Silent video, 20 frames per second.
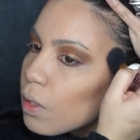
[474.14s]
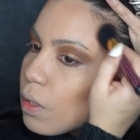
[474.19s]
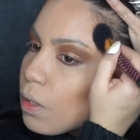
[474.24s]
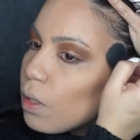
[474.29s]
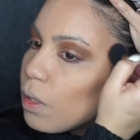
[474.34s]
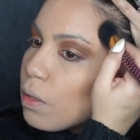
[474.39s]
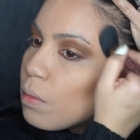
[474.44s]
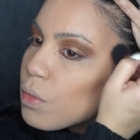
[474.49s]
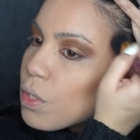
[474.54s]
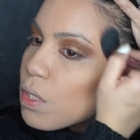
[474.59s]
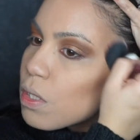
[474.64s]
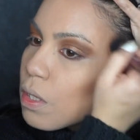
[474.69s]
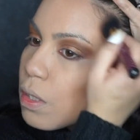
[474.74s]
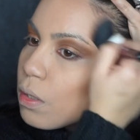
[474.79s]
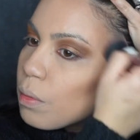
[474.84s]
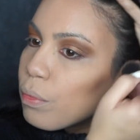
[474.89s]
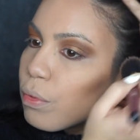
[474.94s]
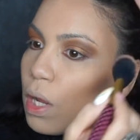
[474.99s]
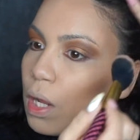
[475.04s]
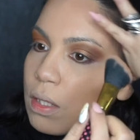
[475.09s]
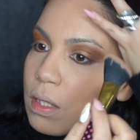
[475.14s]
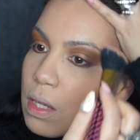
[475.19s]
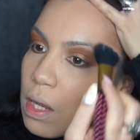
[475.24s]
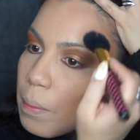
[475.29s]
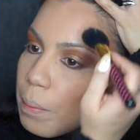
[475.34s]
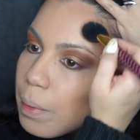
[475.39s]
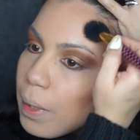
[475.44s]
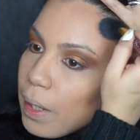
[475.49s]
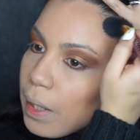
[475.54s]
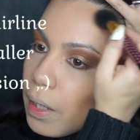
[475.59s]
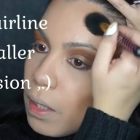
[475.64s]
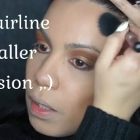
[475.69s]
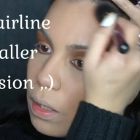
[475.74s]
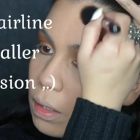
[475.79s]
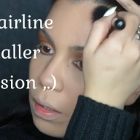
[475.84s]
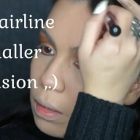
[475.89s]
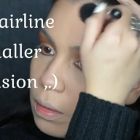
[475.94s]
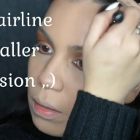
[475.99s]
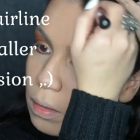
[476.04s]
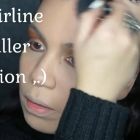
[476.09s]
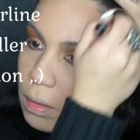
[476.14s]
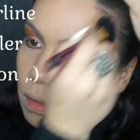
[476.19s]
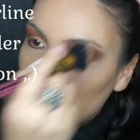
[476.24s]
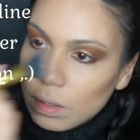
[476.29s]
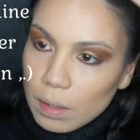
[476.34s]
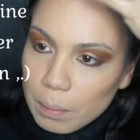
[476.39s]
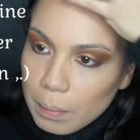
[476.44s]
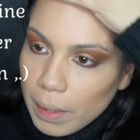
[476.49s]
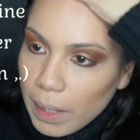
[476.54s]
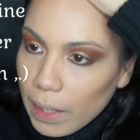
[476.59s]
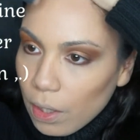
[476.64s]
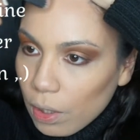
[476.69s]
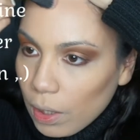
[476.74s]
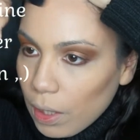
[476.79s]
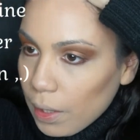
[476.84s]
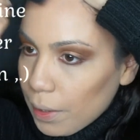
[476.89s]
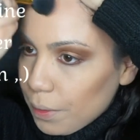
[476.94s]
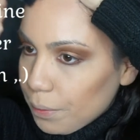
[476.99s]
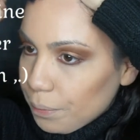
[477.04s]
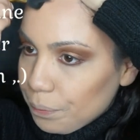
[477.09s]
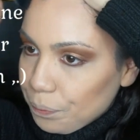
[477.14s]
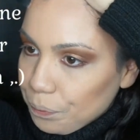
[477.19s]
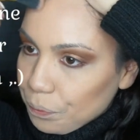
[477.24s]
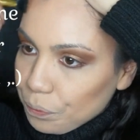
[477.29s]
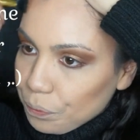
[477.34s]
Now I'm just gonna bronze up by my hairline.